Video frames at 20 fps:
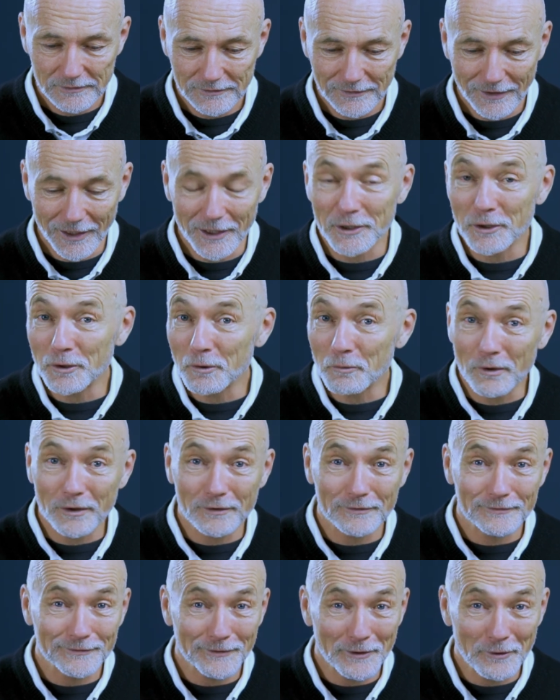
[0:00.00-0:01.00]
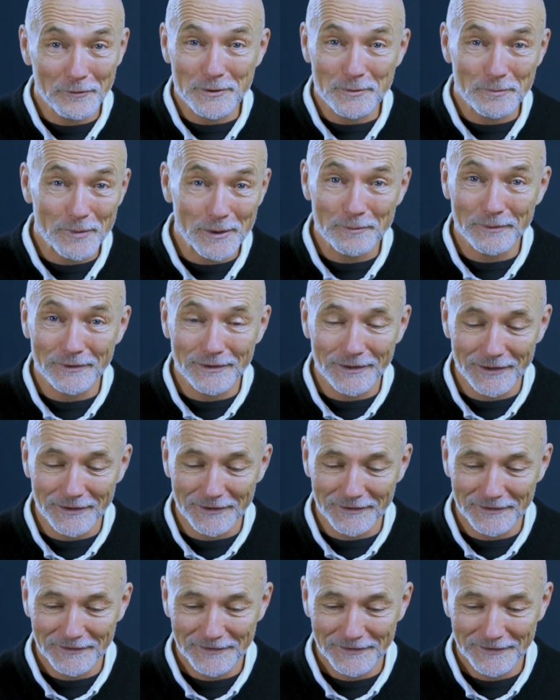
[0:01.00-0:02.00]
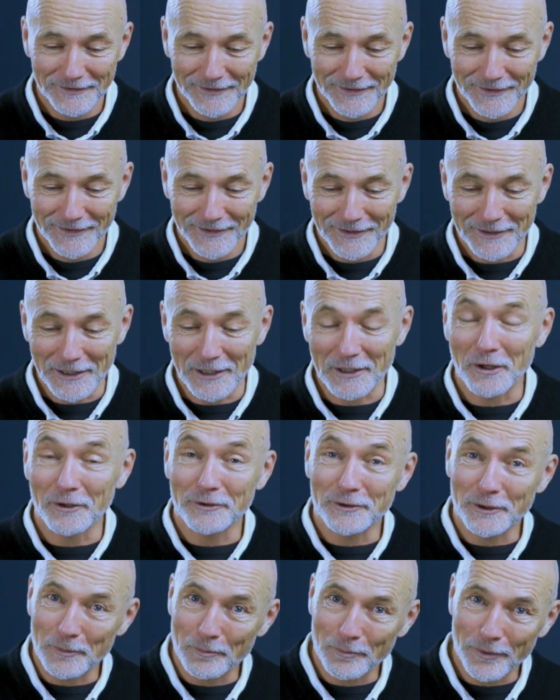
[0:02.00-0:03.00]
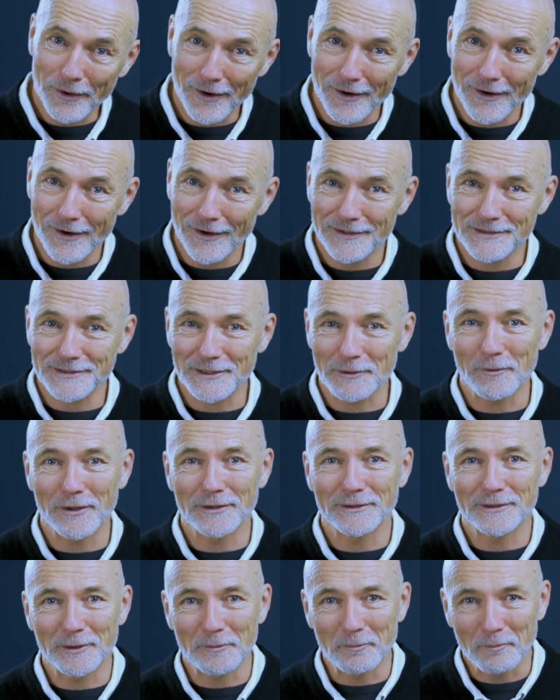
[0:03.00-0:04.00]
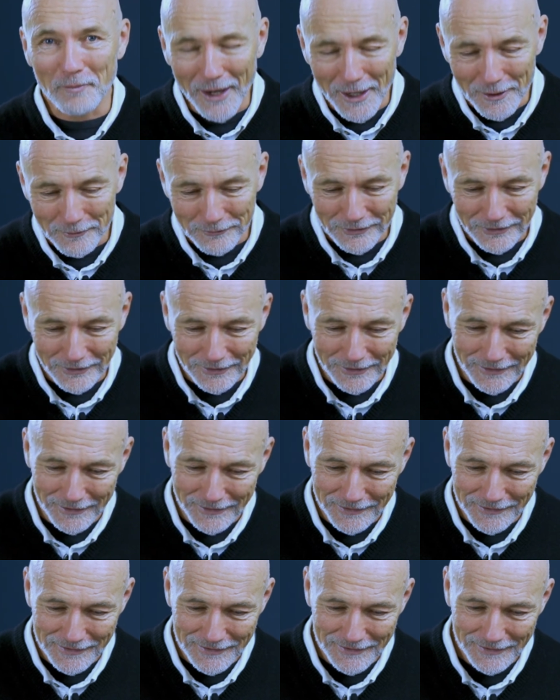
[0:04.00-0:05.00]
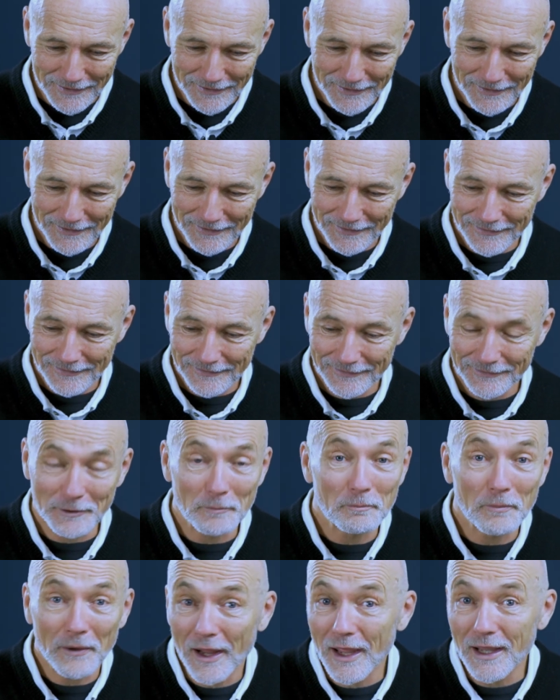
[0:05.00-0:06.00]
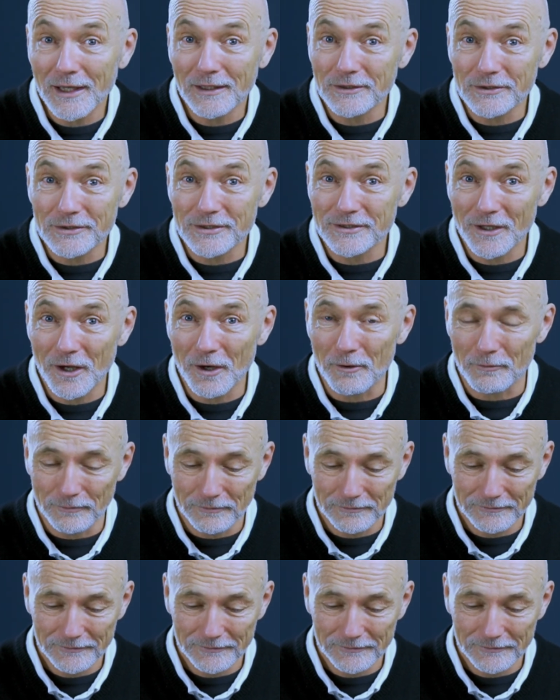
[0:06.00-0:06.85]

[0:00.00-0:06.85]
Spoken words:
And you know what loads of people did? They got to the parks, they went to the mountains to play in the snow.